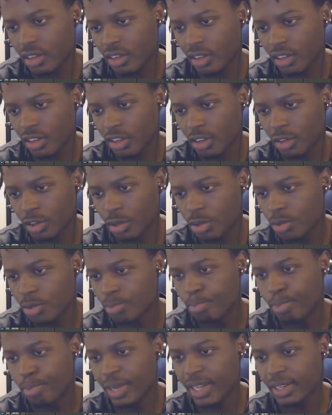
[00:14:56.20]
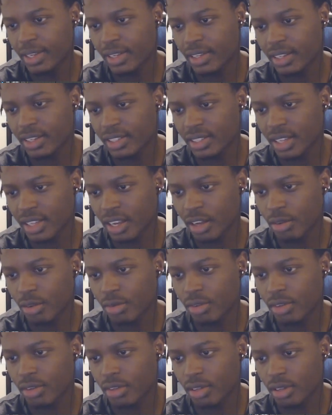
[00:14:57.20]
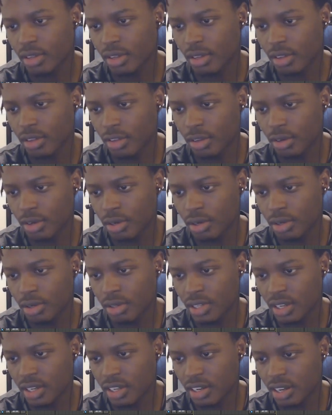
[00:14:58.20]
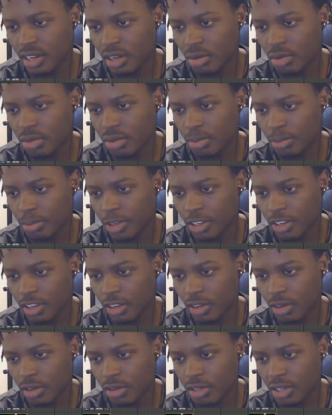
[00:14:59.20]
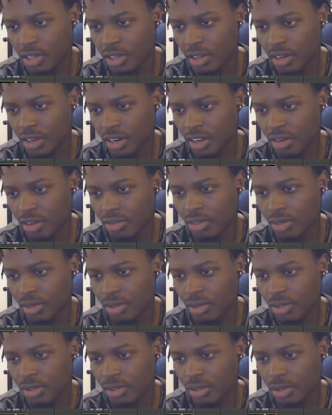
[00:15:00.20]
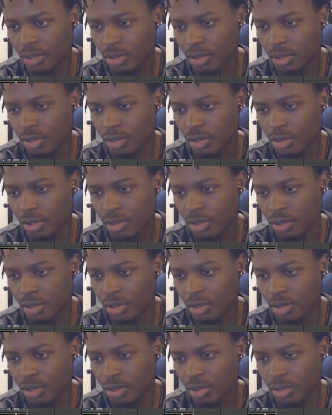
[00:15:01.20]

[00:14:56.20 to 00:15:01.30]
you're bending the sound. You're taking out, but you're taking out also. You're